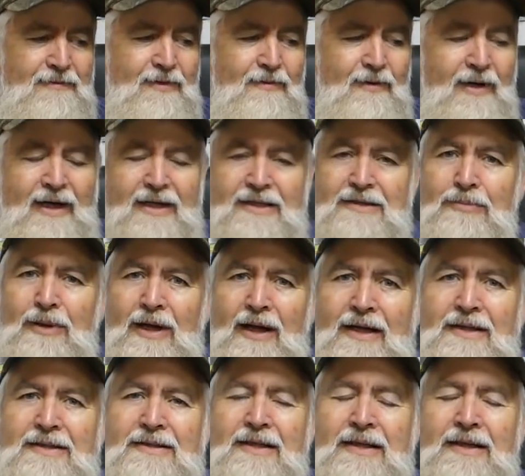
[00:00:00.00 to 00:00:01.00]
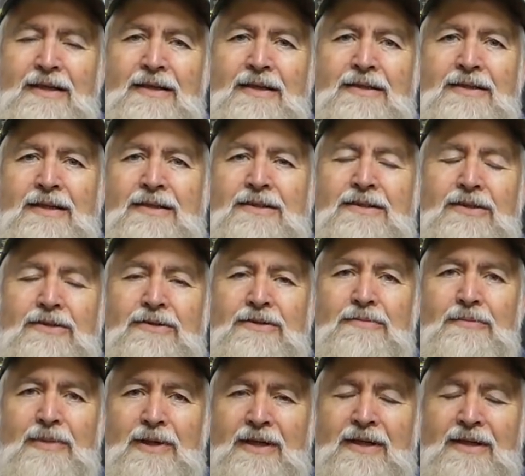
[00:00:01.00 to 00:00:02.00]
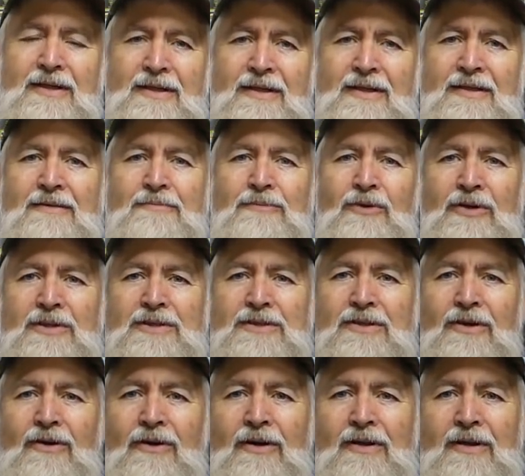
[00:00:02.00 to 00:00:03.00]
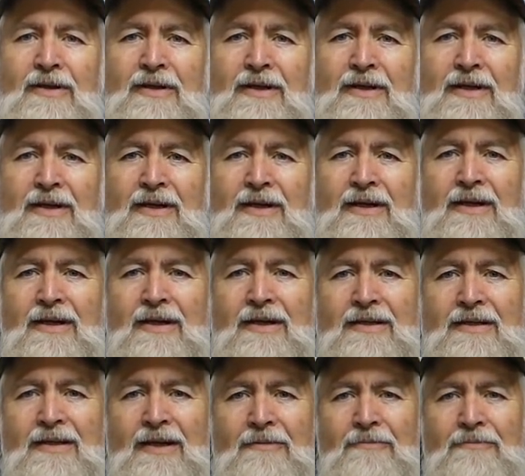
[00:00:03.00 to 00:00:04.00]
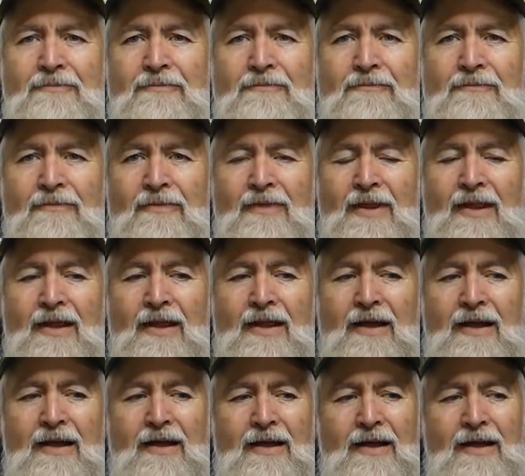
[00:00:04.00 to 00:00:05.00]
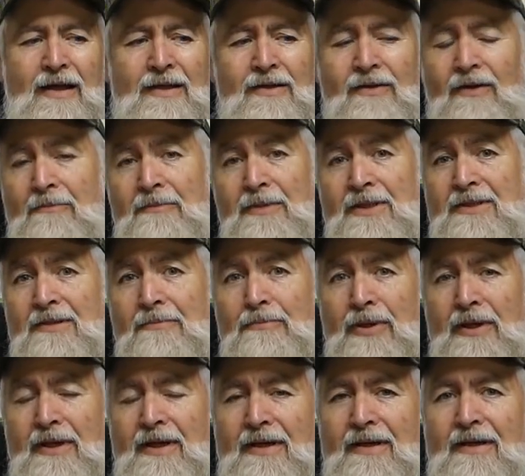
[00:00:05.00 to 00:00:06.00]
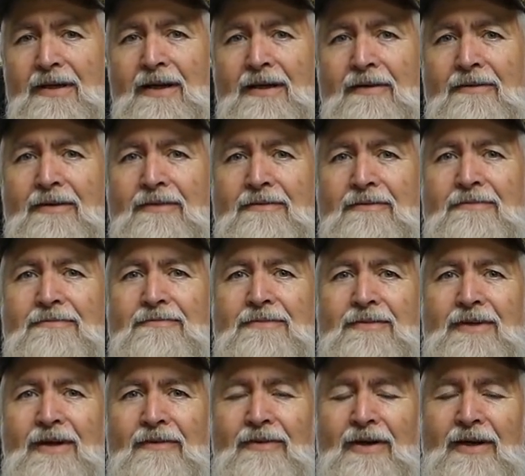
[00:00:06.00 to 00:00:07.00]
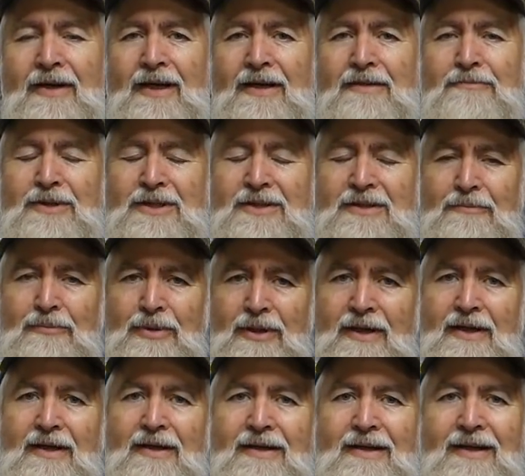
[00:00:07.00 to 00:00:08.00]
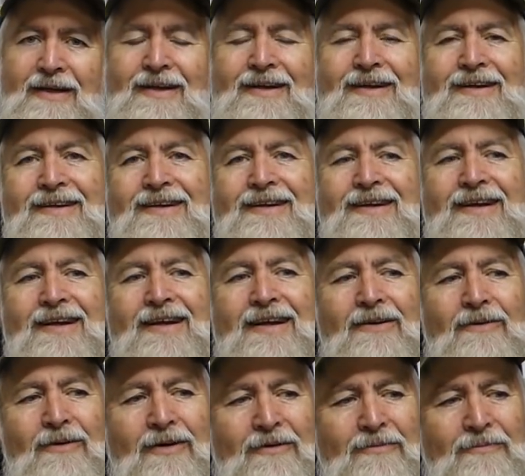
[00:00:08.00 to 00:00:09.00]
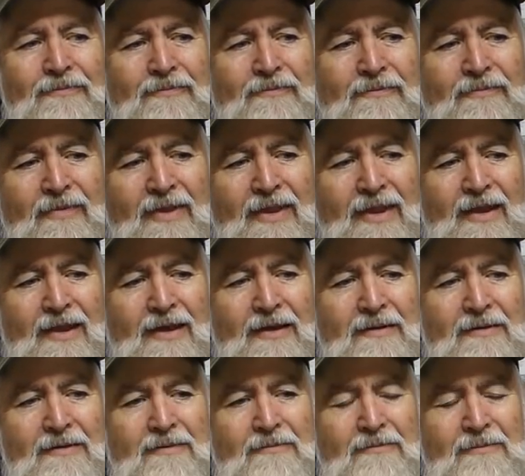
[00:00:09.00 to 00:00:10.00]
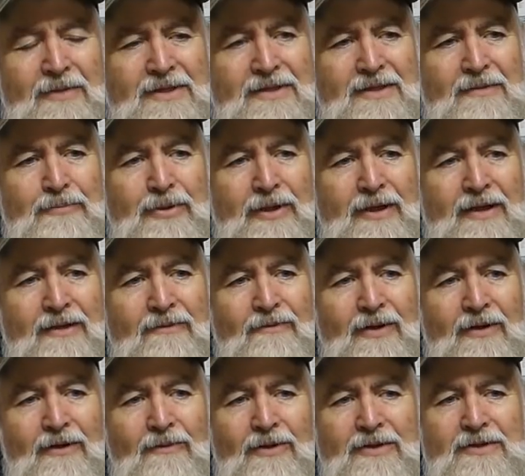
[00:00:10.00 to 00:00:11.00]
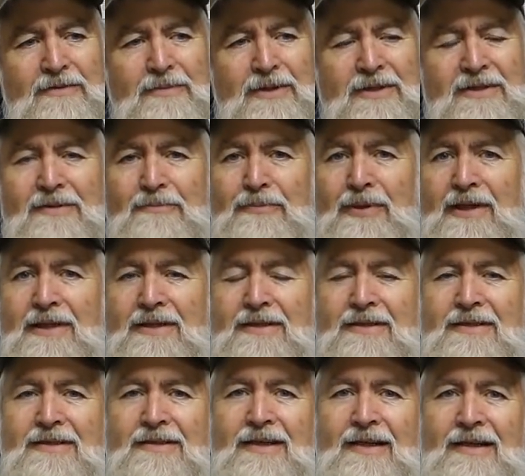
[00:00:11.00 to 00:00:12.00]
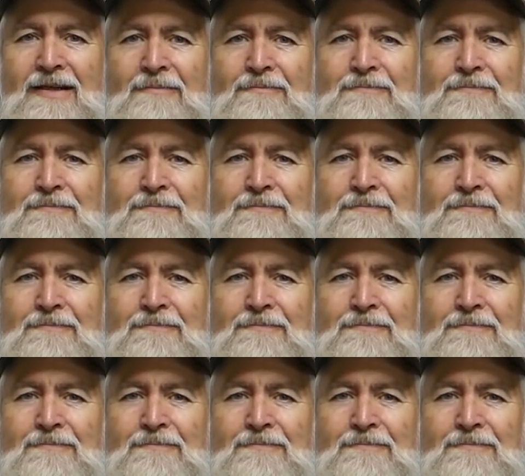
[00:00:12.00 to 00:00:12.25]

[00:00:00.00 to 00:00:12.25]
the way he explains things, it just suits me and my style, and like Mr. Pete, everyone knows Mr. Pete. And well, Mr. Pete, when I watched Mr. Pete's